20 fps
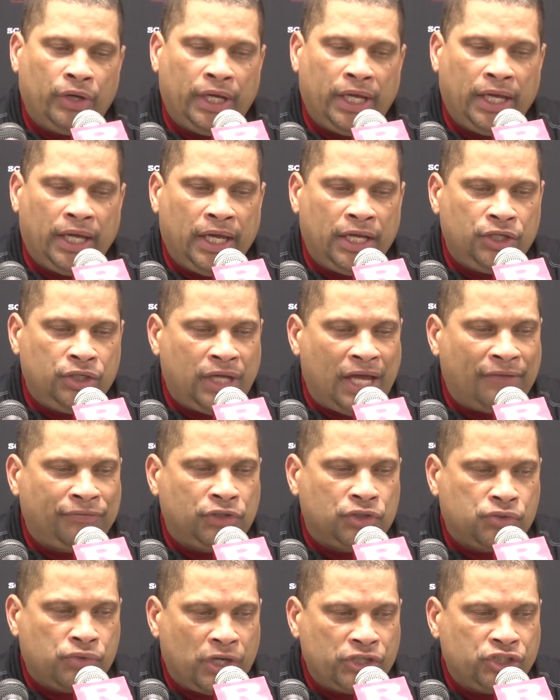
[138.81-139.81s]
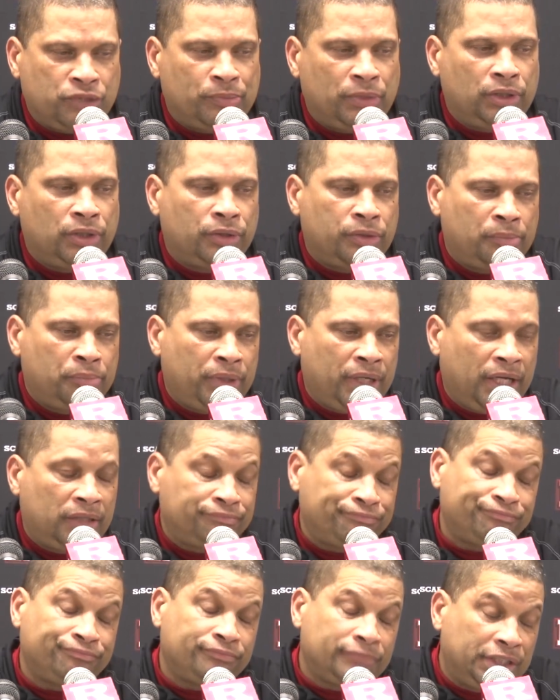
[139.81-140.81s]
And you have to trust him a little
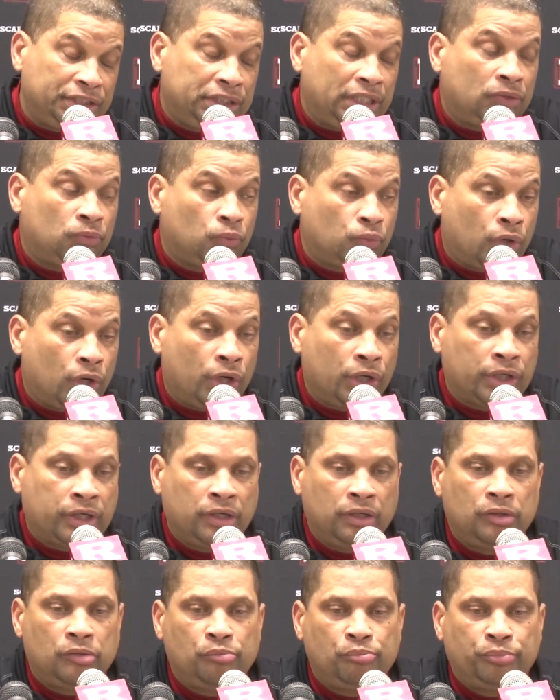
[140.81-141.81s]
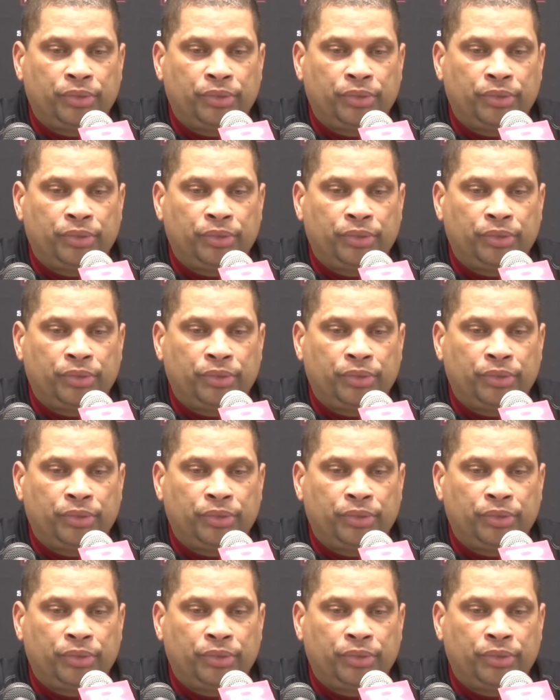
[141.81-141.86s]
bit. It didn't work.